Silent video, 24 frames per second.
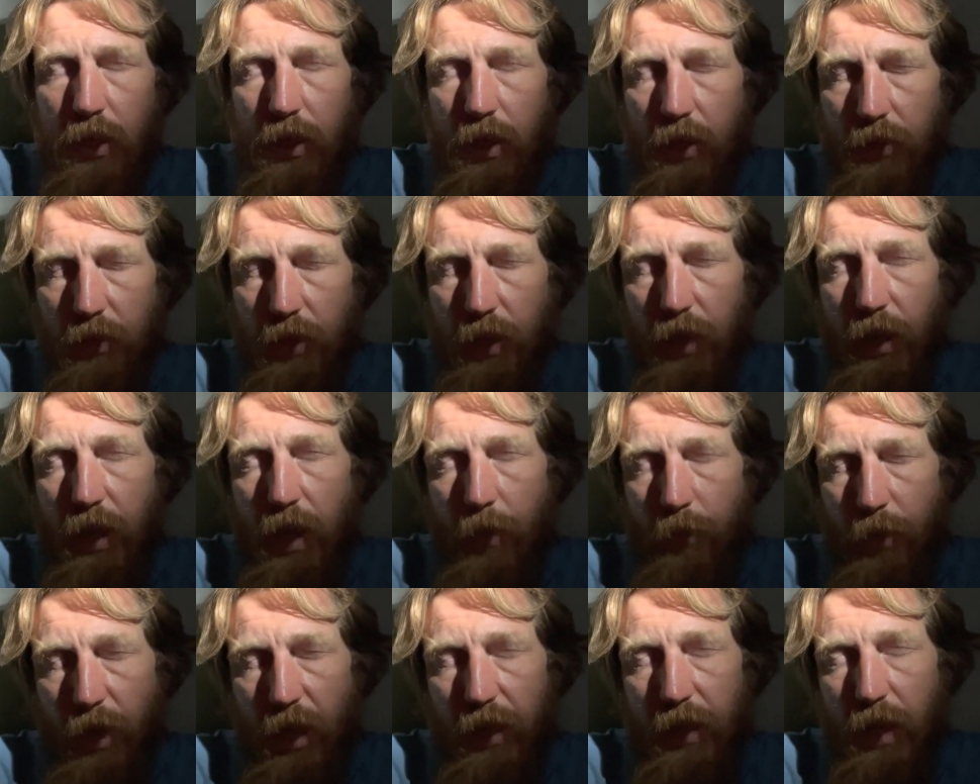And then I
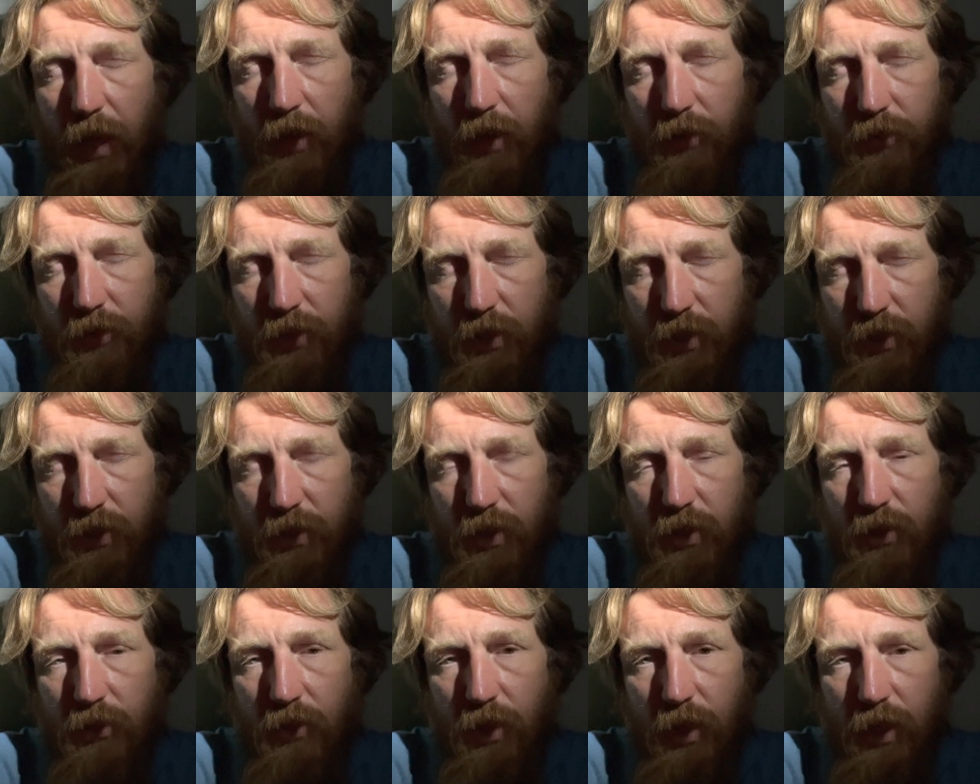got back and
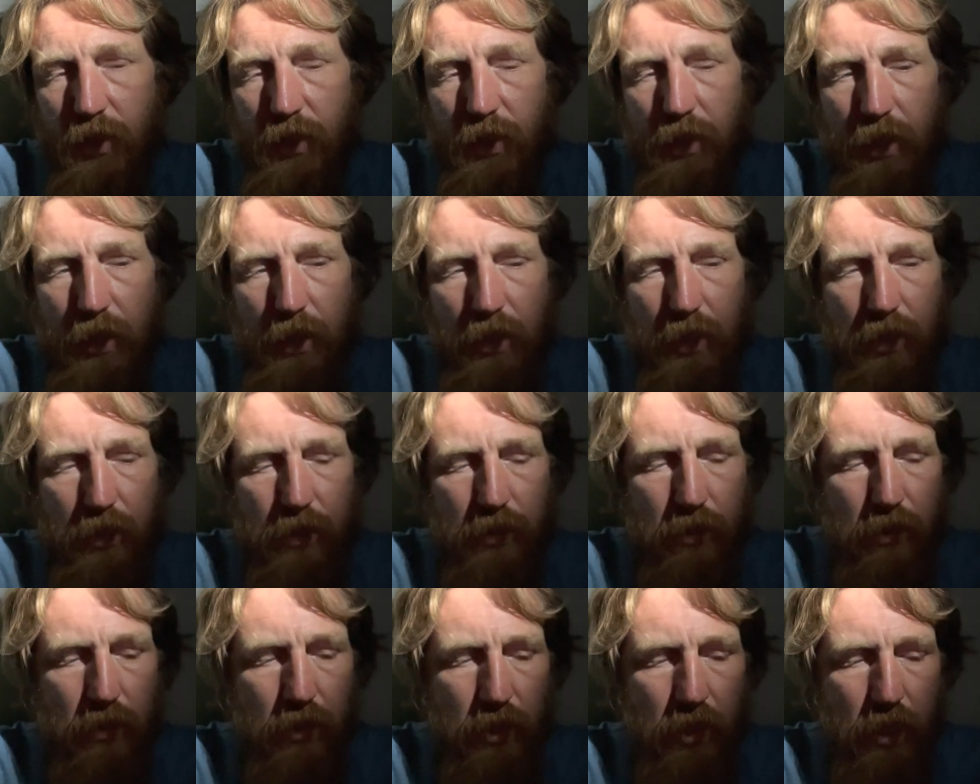continued hiking.
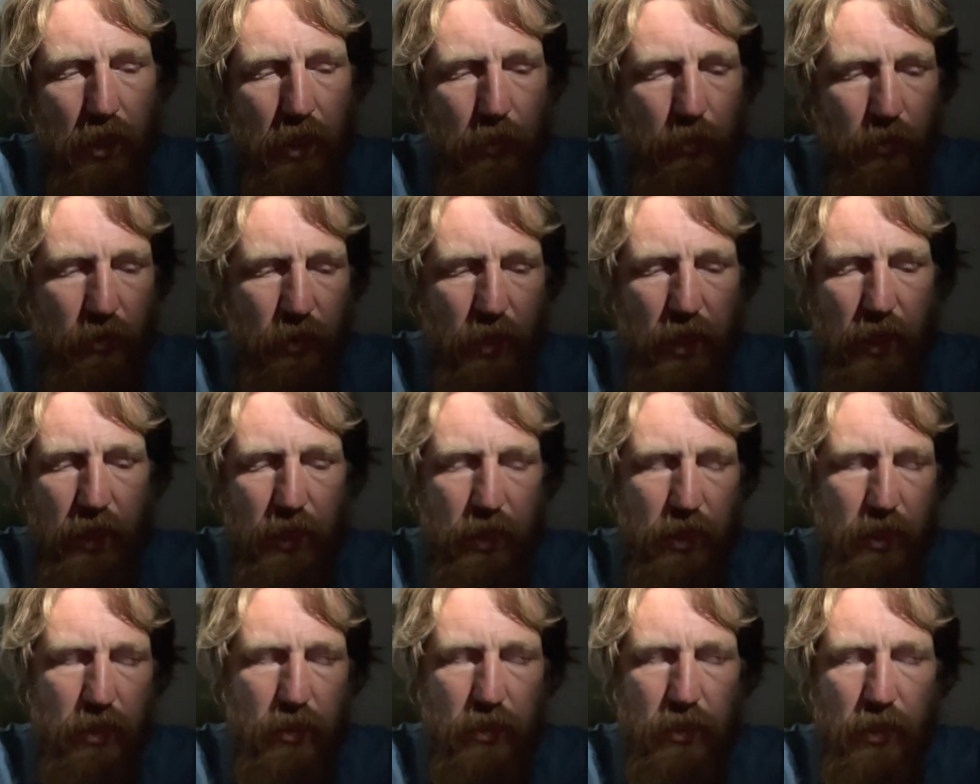And then I
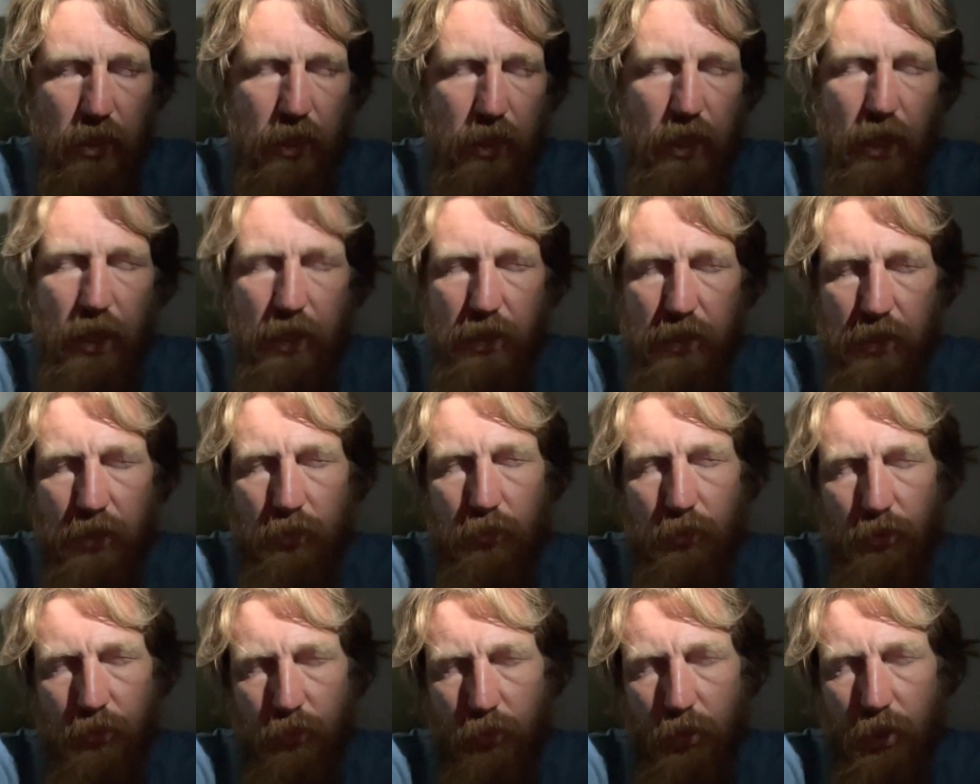got hit
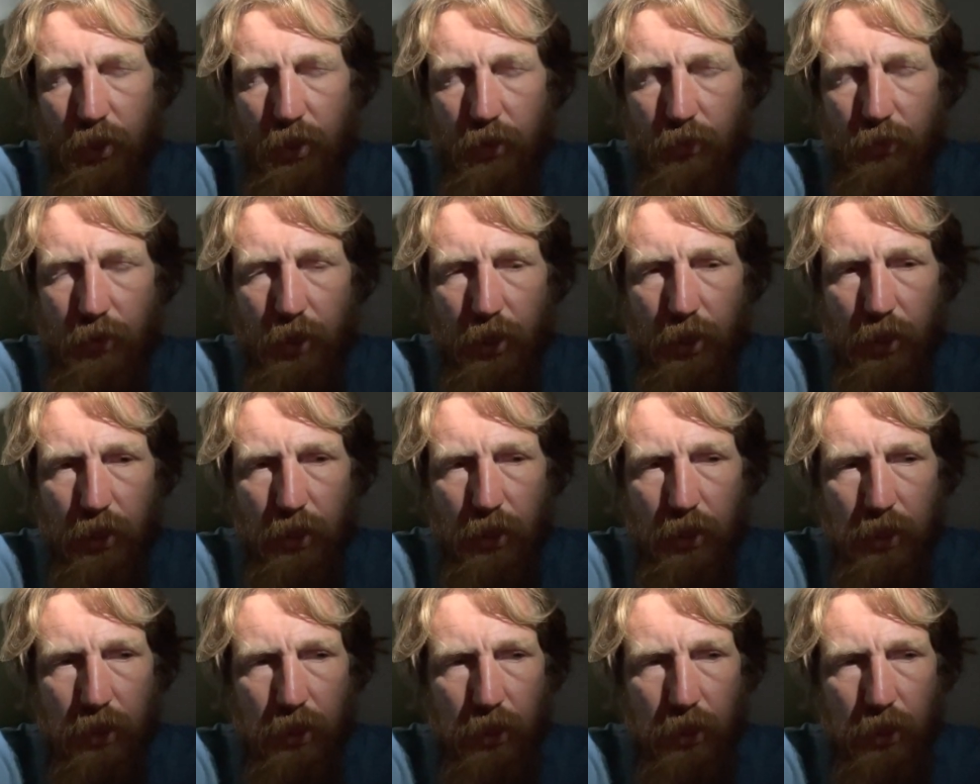with wind and rain.